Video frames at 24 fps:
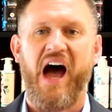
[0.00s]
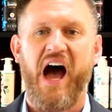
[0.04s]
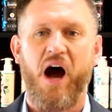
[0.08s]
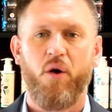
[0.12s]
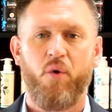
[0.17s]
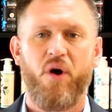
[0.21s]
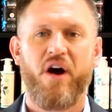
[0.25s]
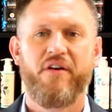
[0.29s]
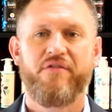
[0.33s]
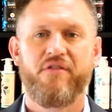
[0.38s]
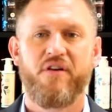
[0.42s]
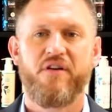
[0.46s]

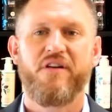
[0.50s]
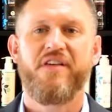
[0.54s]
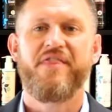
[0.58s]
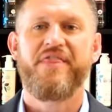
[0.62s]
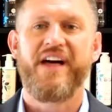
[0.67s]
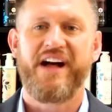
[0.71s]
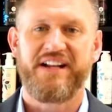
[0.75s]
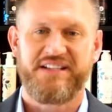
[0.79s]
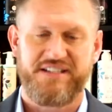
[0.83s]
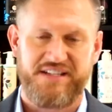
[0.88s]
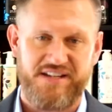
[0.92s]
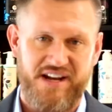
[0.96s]
However,
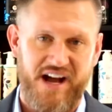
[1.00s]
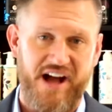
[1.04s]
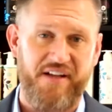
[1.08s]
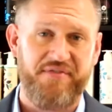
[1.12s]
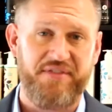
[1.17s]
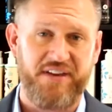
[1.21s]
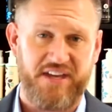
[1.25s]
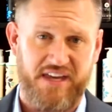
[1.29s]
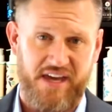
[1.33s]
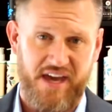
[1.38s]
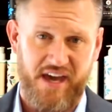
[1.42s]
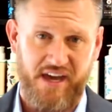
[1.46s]
that's not
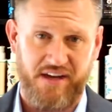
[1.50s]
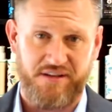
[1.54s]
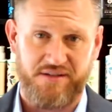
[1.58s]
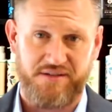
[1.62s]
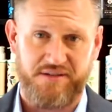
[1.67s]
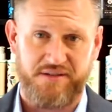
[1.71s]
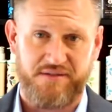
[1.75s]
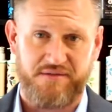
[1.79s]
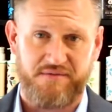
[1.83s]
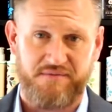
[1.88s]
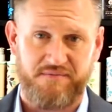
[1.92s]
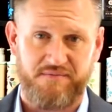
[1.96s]
the
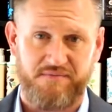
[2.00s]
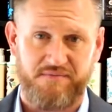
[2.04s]
case.